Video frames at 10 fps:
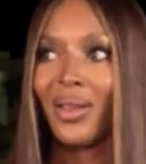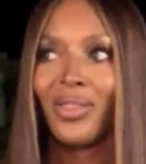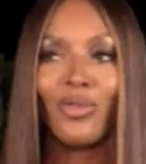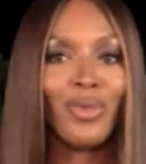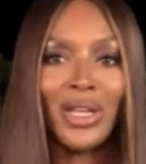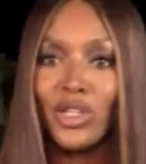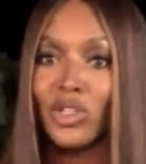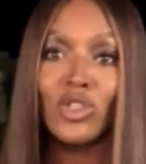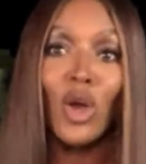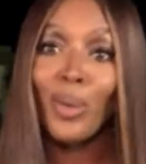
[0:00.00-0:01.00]
the reach is
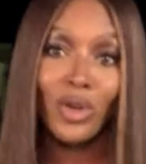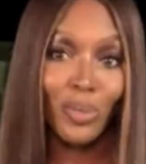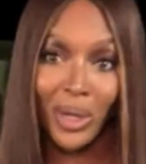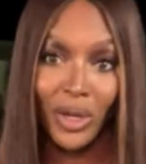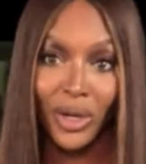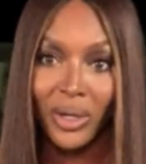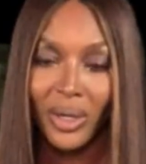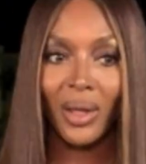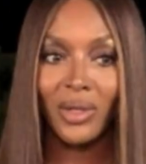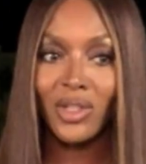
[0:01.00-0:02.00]
so much bigger.
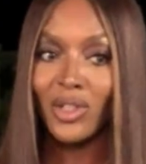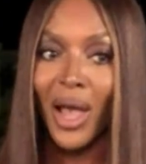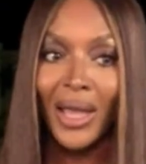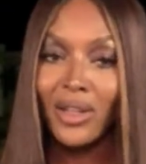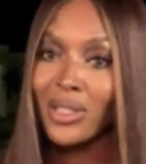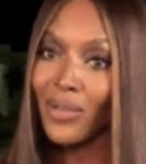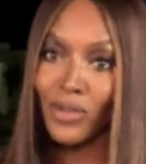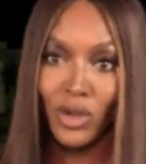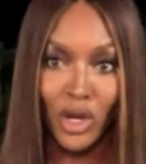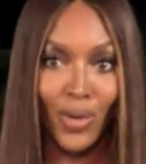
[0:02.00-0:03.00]
Designers have to
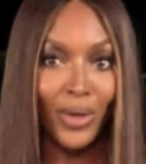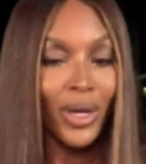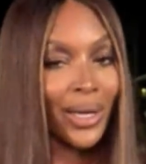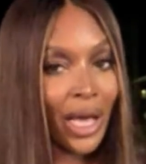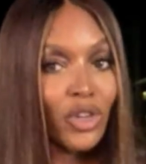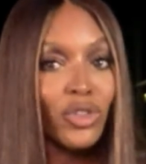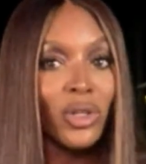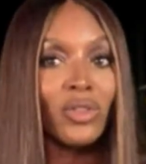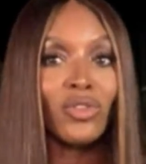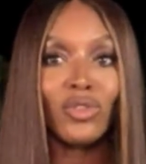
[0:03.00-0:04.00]
turn around
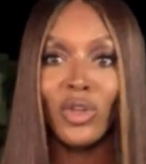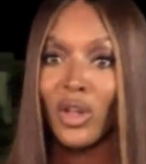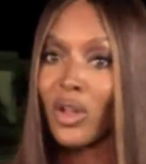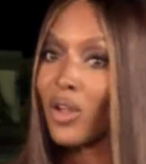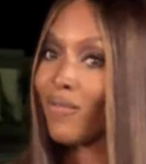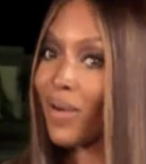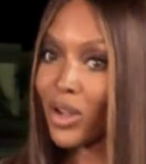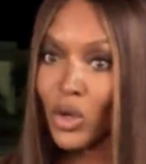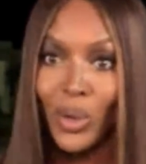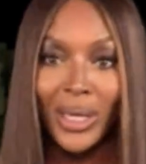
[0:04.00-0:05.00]
collections very
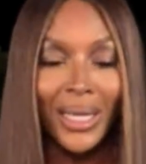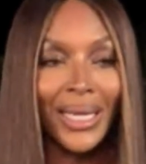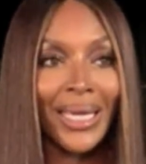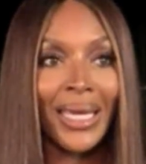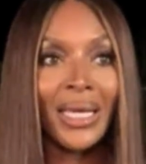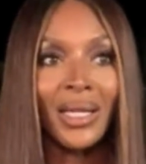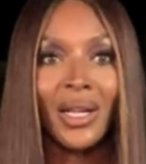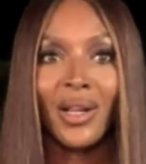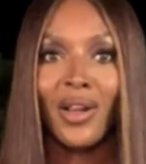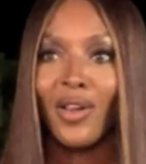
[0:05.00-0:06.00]
quickly.
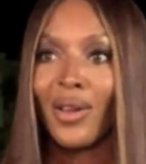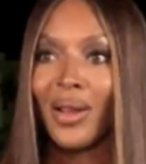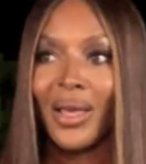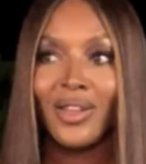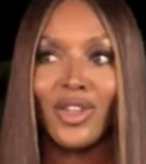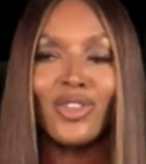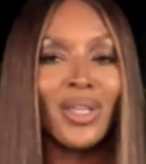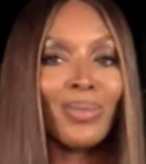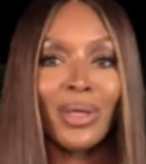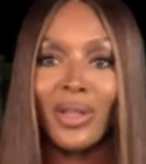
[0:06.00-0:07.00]
It just
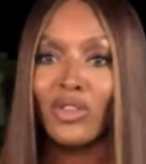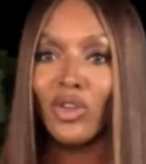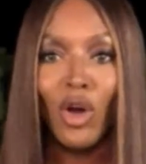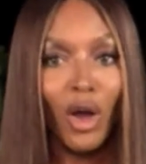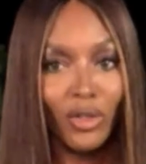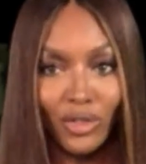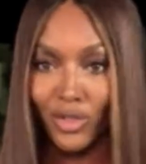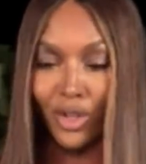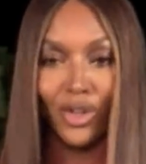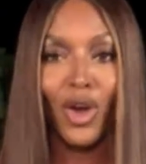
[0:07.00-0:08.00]
seems that there's a
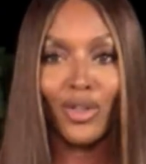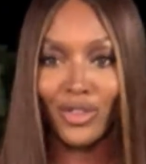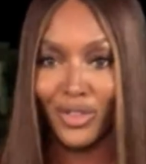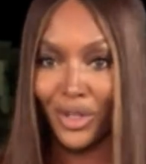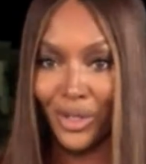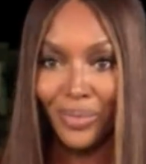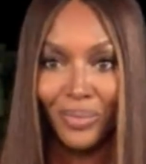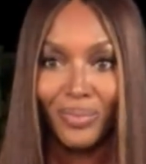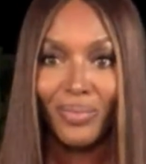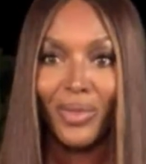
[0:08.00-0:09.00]
constant
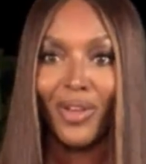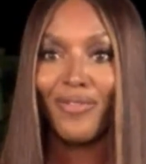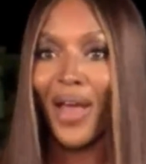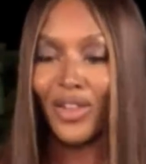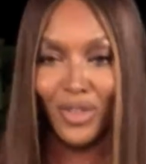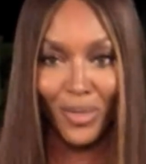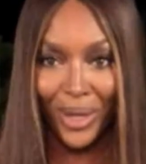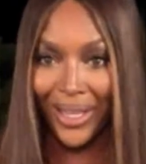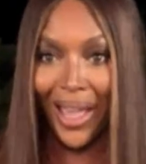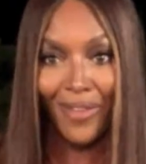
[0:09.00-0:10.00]
fashion
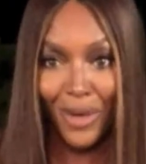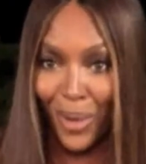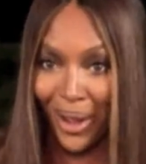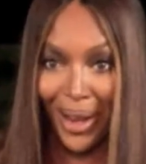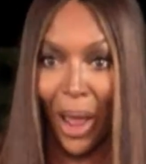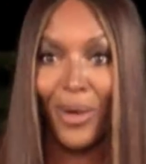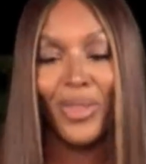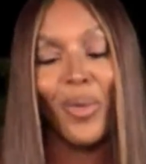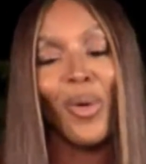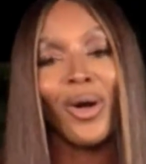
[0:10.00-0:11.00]
week everywhere now in
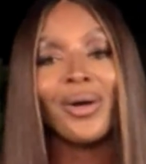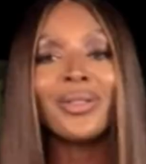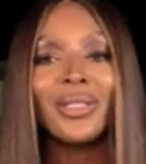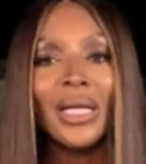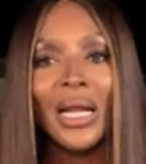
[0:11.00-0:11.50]
the world.